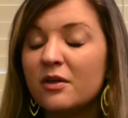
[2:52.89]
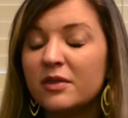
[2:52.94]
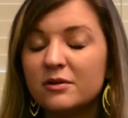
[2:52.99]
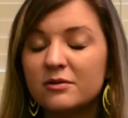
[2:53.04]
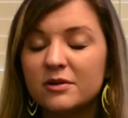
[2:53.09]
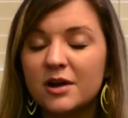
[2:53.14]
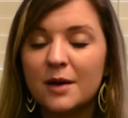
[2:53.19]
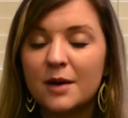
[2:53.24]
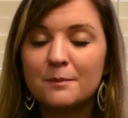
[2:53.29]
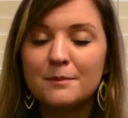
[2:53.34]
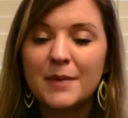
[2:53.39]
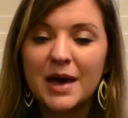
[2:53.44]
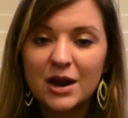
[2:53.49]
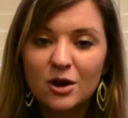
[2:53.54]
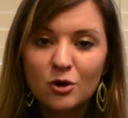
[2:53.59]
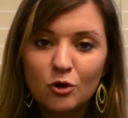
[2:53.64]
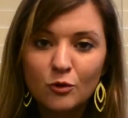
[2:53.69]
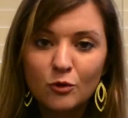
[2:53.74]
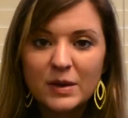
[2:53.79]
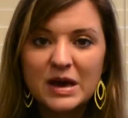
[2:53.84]
They were not
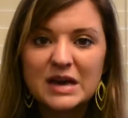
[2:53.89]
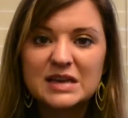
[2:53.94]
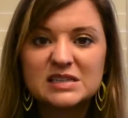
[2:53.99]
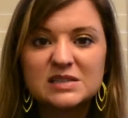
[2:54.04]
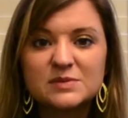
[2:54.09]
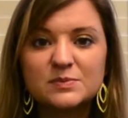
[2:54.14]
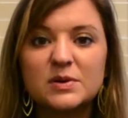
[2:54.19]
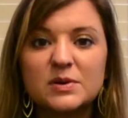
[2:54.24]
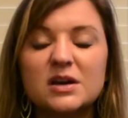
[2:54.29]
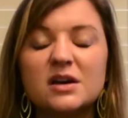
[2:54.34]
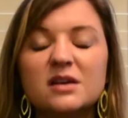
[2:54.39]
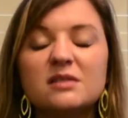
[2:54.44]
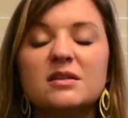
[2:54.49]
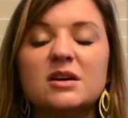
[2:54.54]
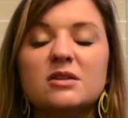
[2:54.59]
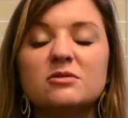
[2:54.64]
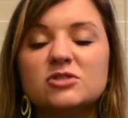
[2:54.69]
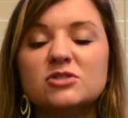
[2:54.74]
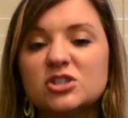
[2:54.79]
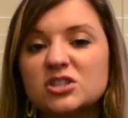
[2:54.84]
medical based, but
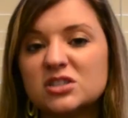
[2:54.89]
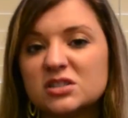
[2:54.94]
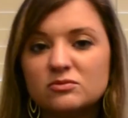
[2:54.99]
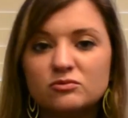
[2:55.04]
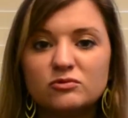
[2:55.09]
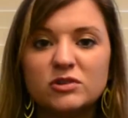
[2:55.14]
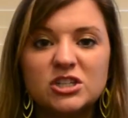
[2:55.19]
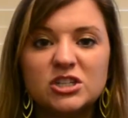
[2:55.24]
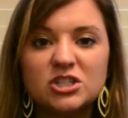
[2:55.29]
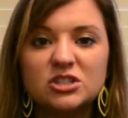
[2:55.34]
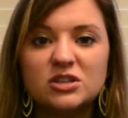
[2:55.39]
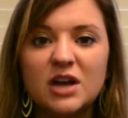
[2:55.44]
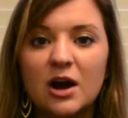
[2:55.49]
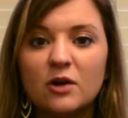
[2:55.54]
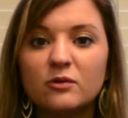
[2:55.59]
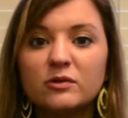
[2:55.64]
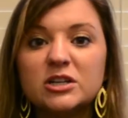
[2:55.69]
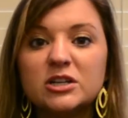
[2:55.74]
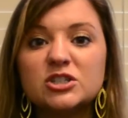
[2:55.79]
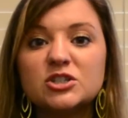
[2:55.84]
they were just
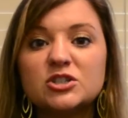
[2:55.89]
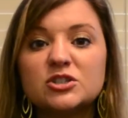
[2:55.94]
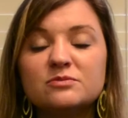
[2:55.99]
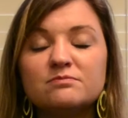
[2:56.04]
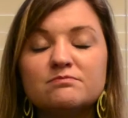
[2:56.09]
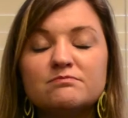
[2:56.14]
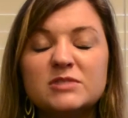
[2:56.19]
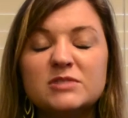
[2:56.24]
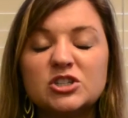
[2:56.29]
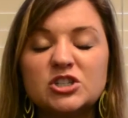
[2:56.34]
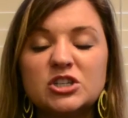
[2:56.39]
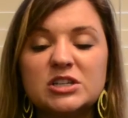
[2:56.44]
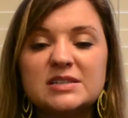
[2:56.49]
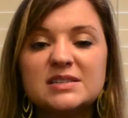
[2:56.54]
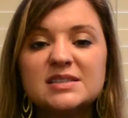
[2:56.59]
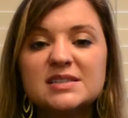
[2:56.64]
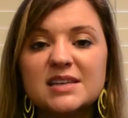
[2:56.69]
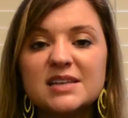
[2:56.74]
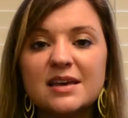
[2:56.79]
outreach missions.